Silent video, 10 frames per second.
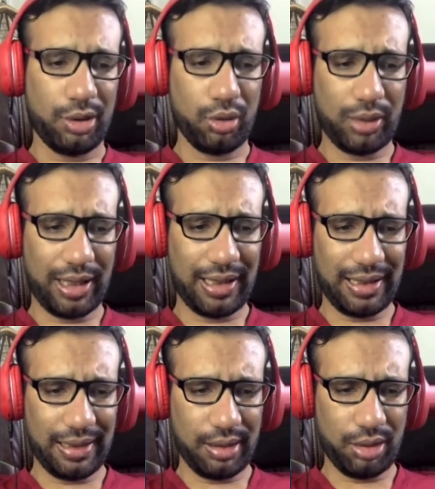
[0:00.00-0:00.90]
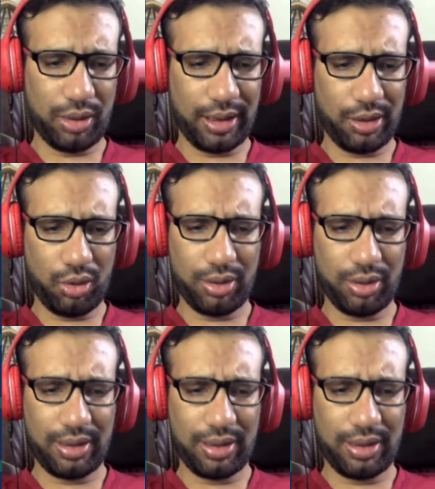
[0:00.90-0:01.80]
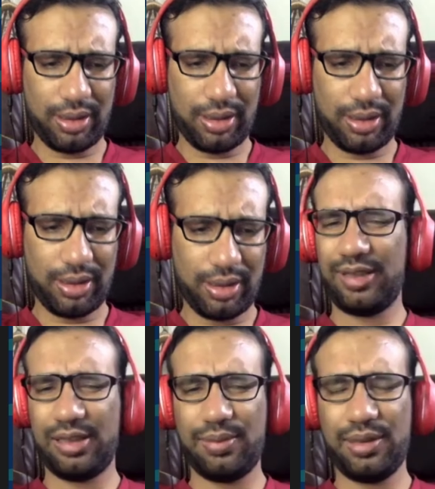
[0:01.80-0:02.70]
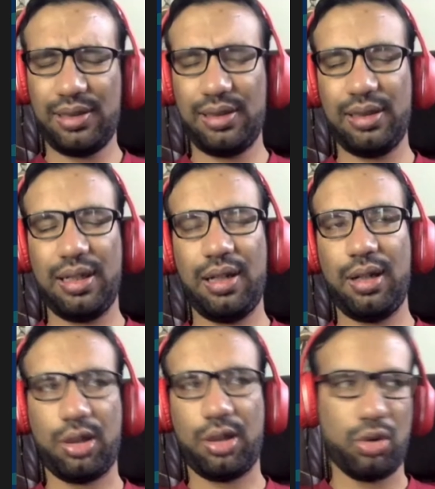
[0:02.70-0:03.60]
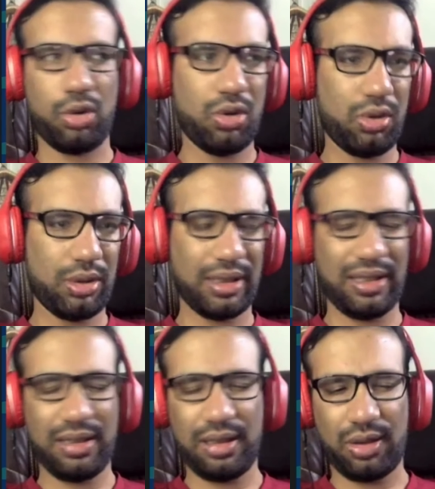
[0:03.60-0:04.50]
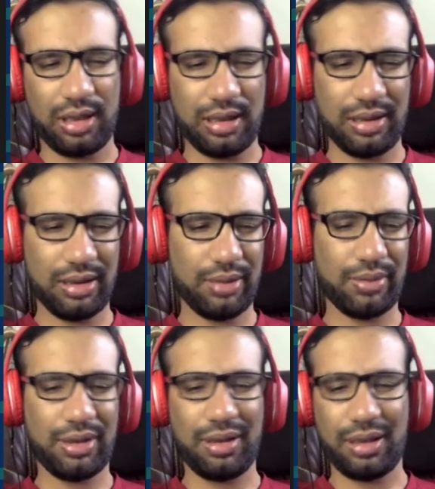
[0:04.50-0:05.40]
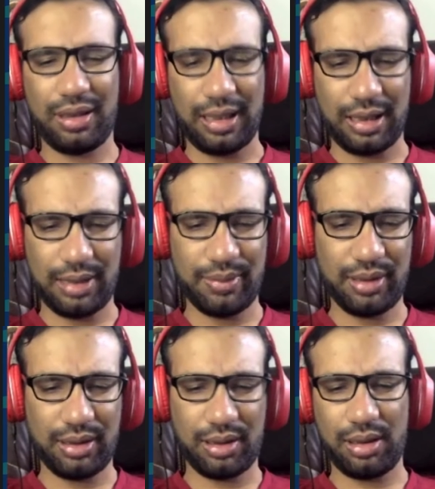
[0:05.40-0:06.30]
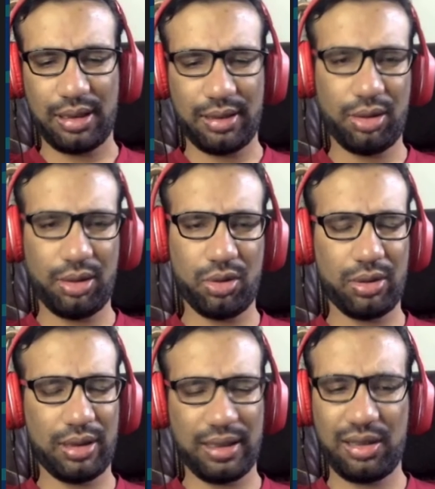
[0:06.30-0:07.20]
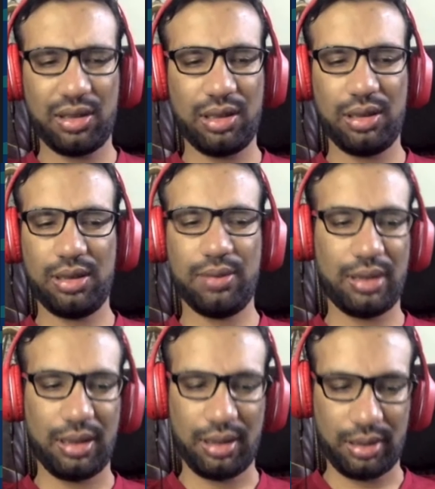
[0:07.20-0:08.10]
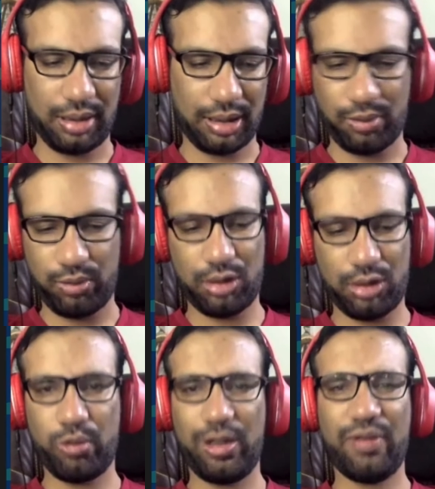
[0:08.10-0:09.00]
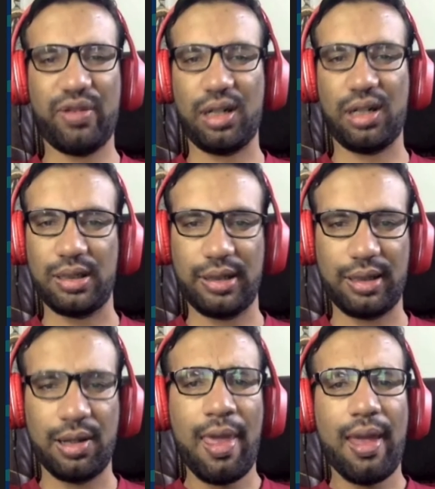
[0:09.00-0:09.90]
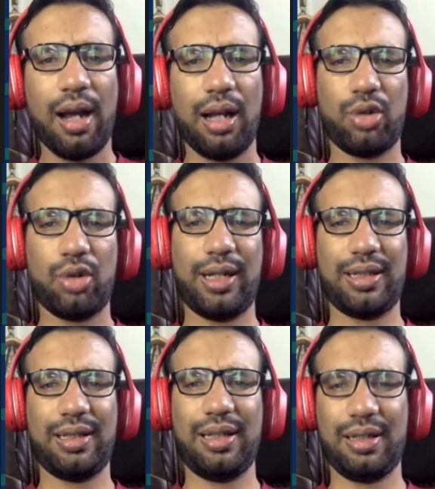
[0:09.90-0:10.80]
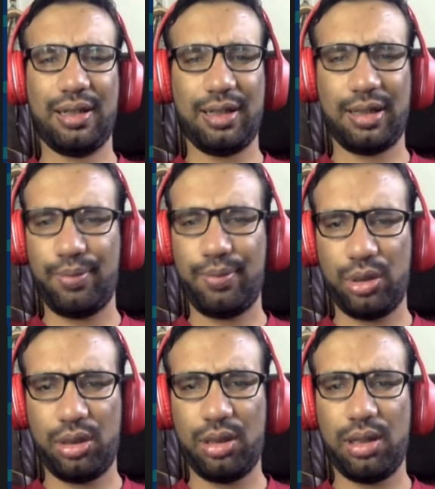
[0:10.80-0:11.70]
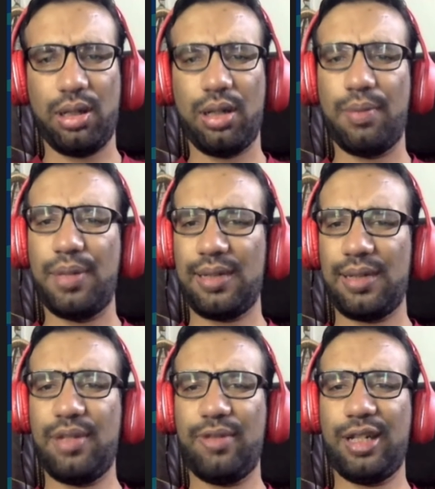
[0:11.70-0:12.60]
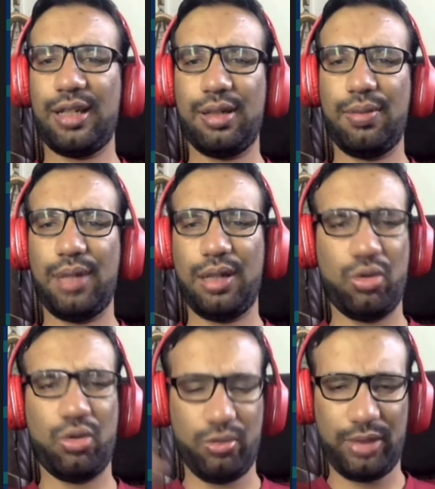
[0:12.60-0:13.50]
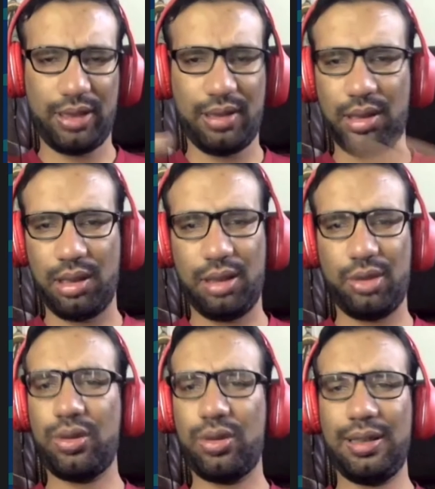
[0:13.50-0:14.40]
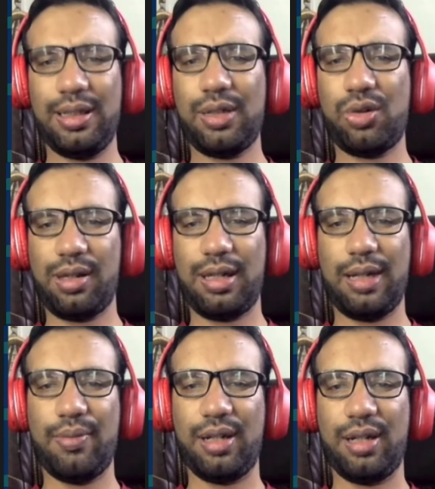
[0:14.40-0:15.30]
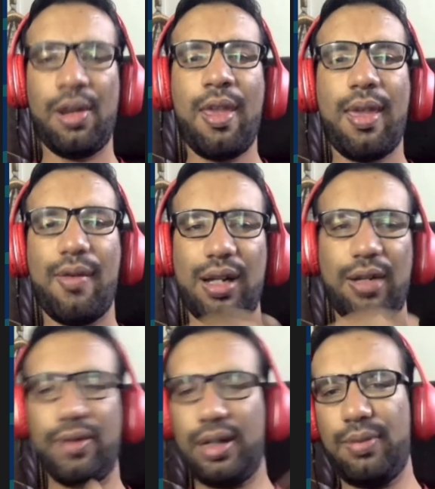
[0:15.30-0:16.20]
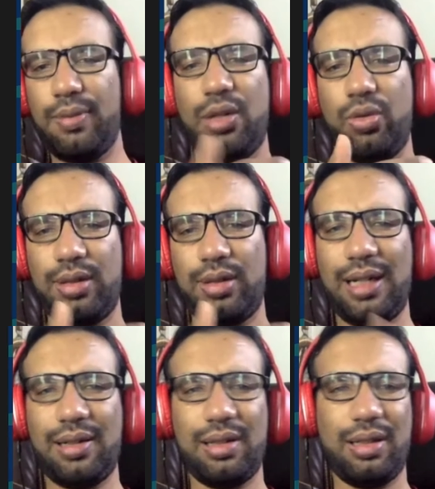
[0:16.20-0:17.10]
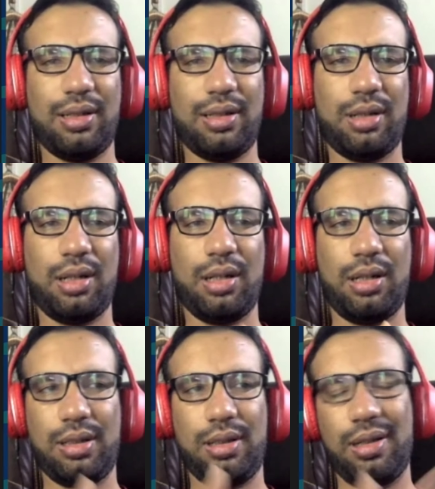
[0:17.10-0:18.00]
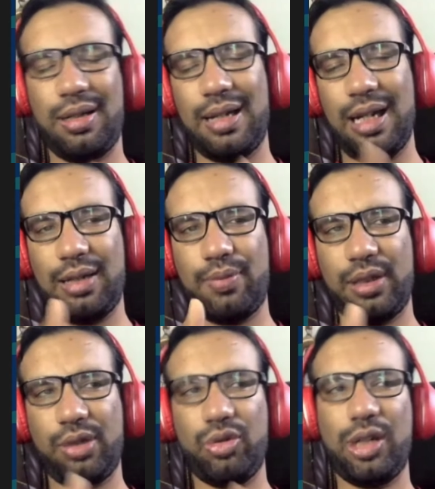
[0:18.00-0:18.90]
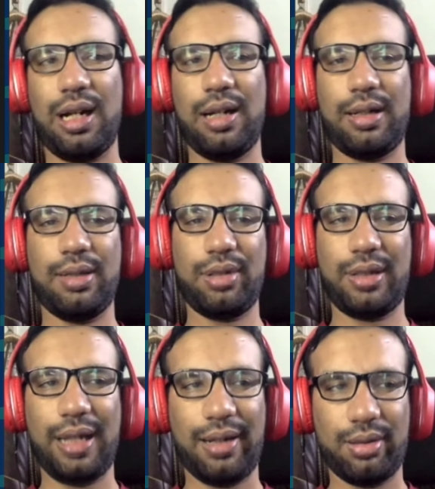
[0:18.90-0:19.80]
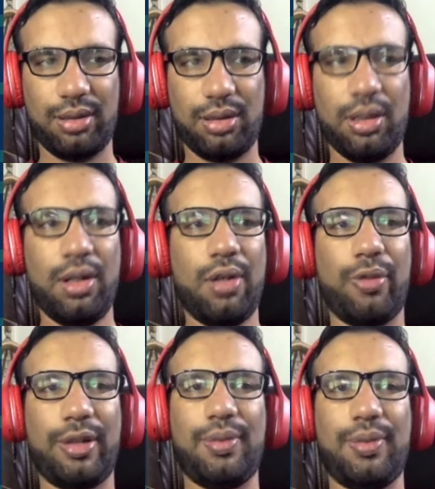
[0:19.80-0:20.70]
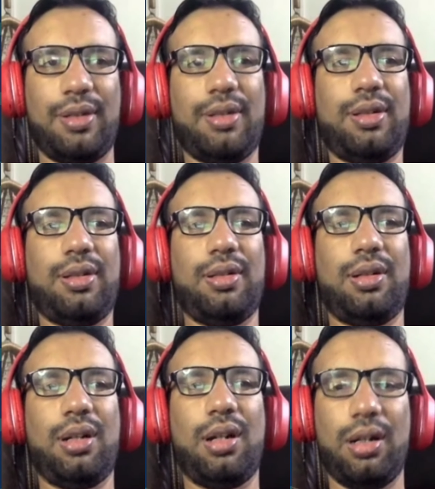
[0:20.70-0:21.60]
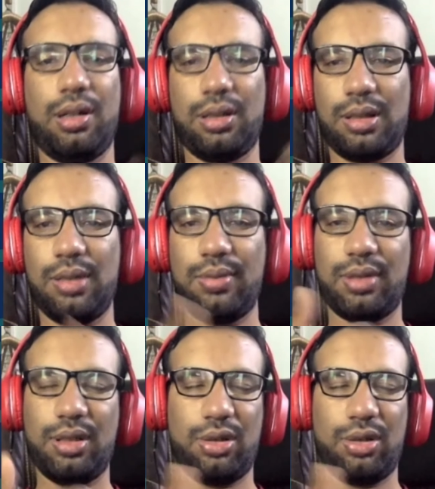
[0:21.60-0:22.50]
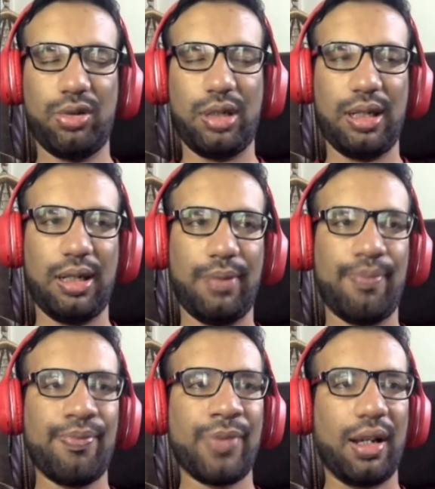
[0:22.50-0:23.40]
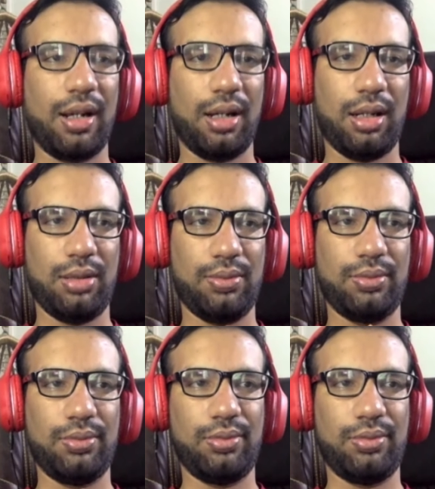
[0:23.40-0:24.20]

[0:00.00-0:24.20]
you can use this animated visibility in the rows, in the columns, in the dynamic lazy rows, lazy columns, and it just worked very fantastic. Also, I created a simple bottom navigation menu with using this concept that whenever a menu is selected, that particular item's text visibility comes into the uh,